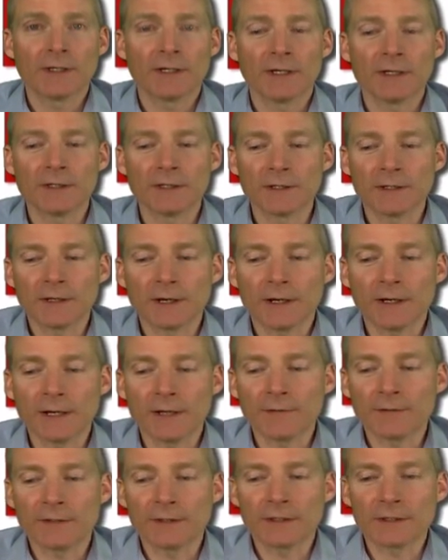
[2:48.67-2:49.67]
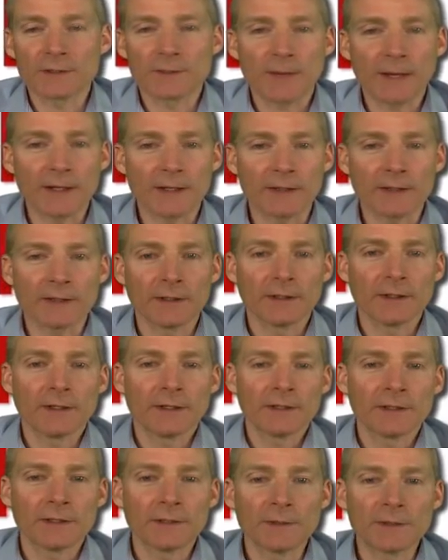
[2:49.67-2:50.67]
and then everything gets better.
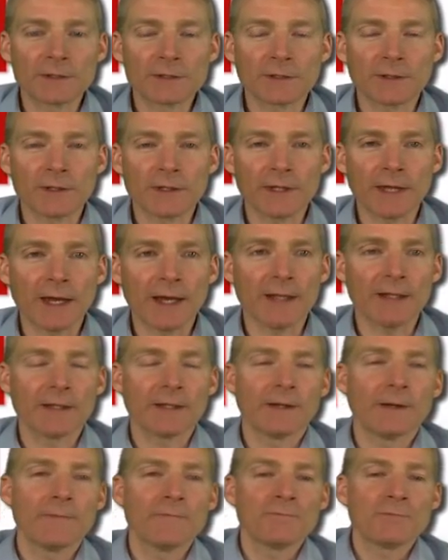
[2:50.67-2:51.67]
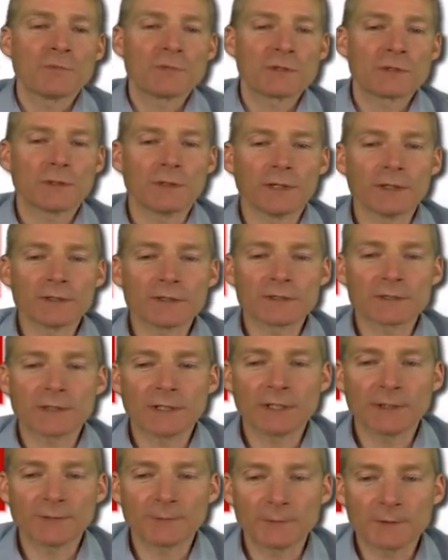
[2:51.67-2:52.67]
Let me show you that. So here's a
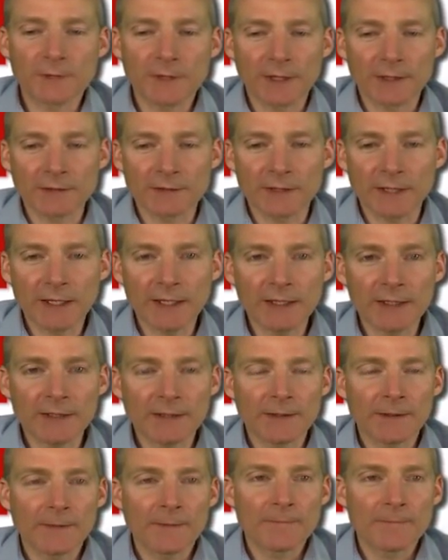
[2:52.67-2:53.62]
study from 2008.